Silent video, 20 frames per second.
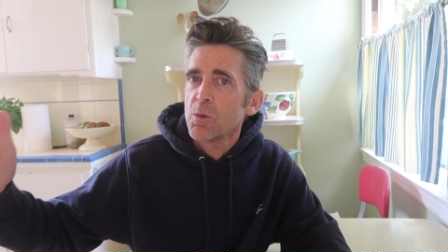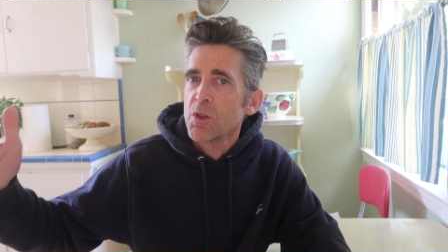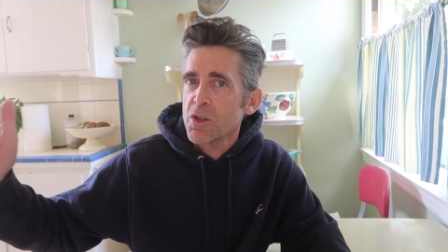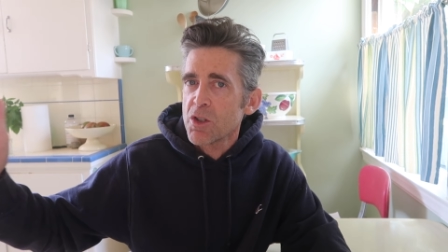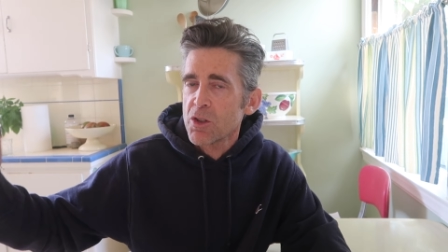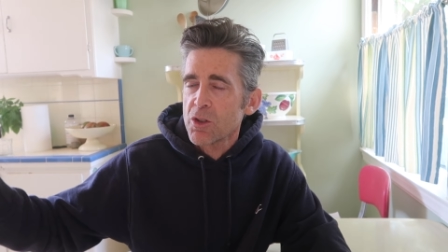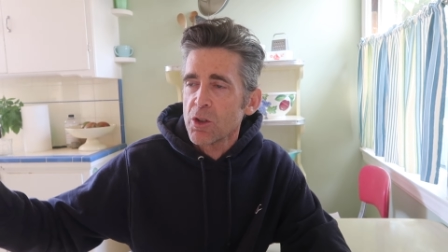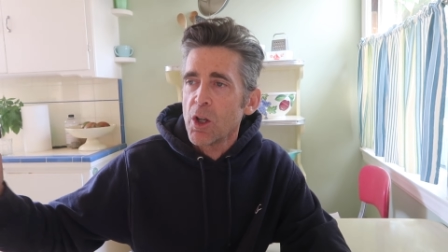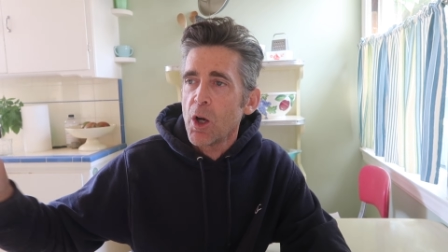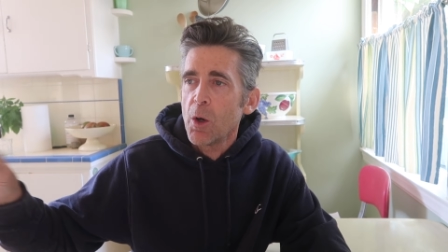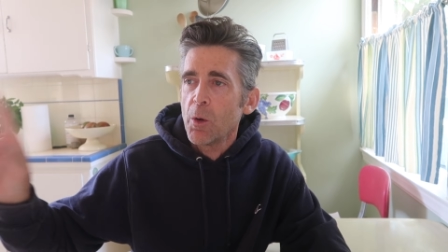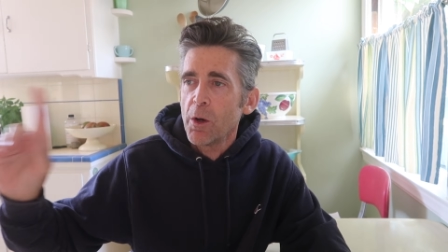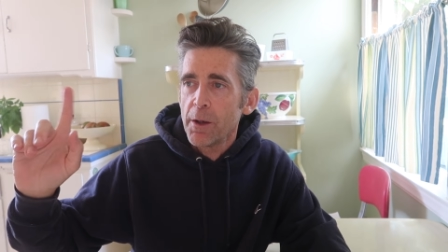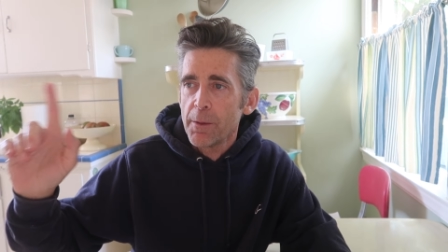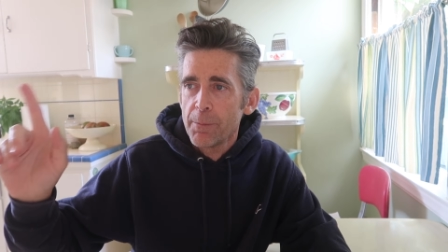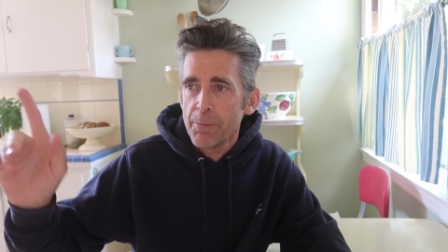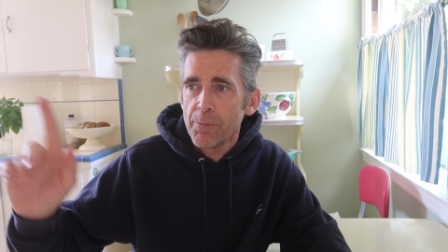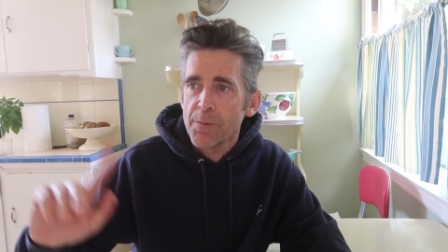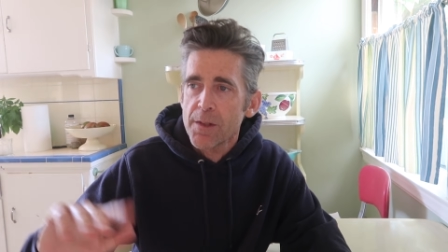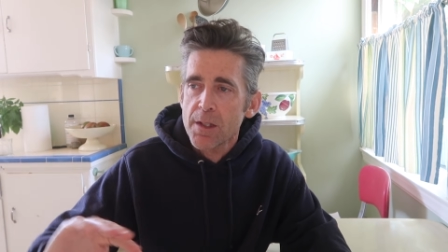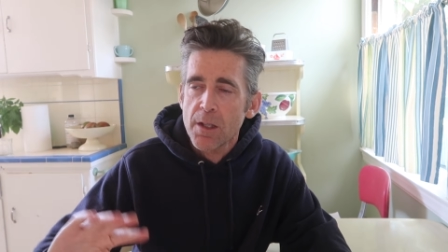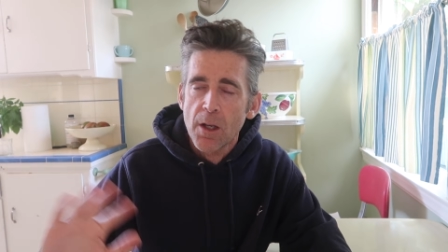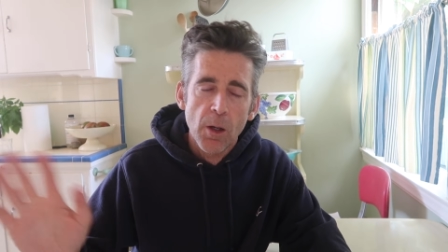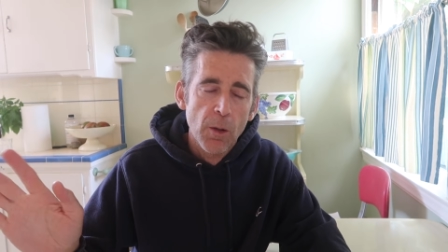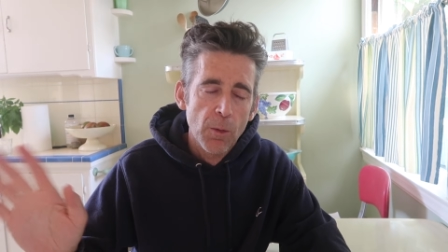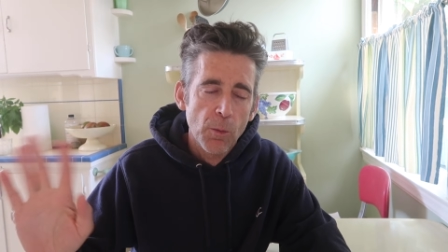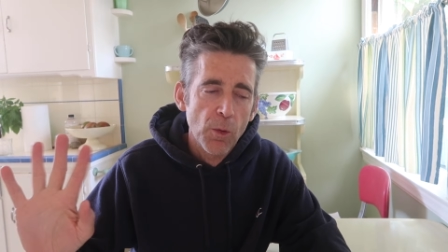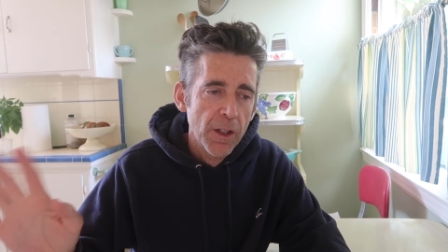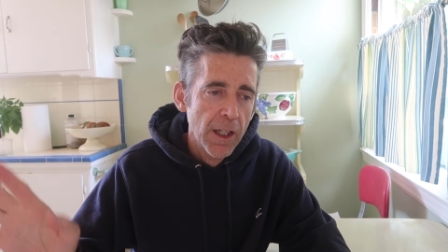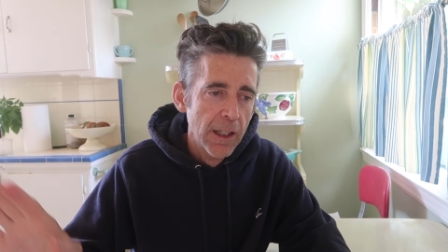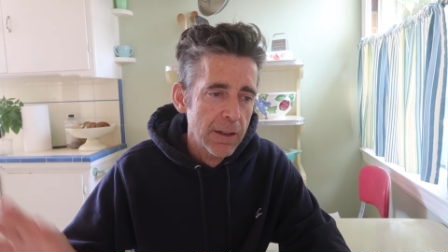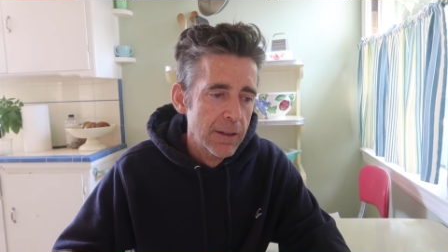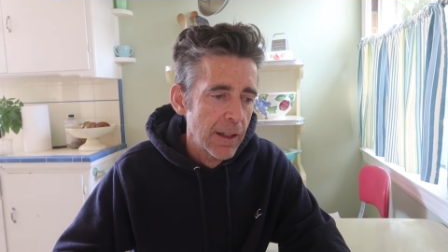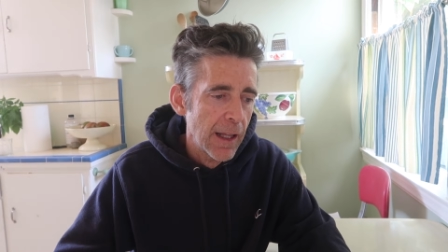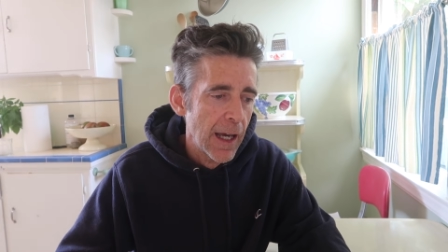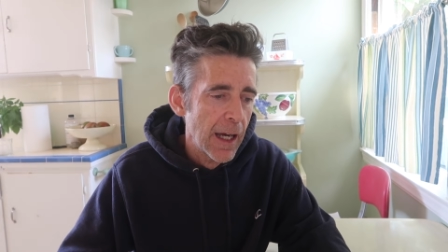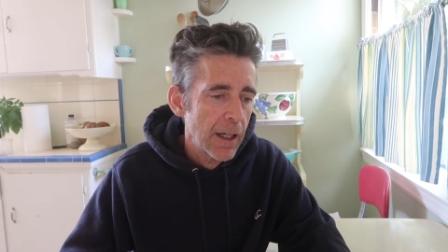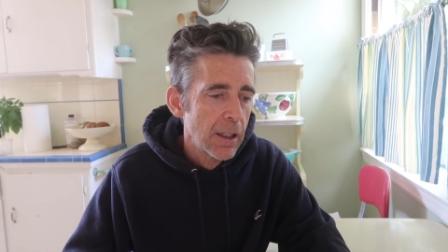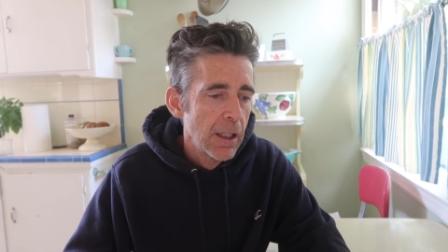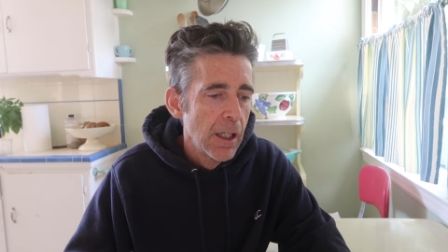was slower. So we'll get to
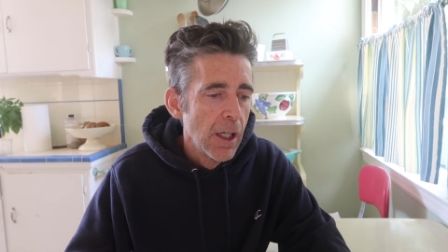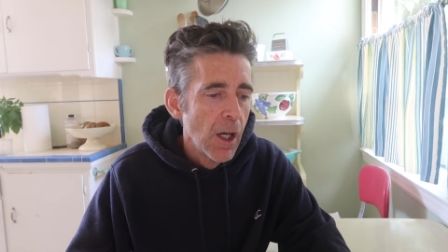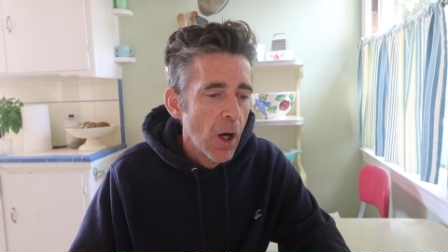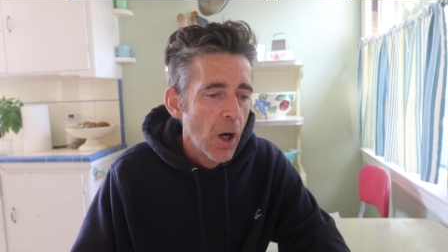that.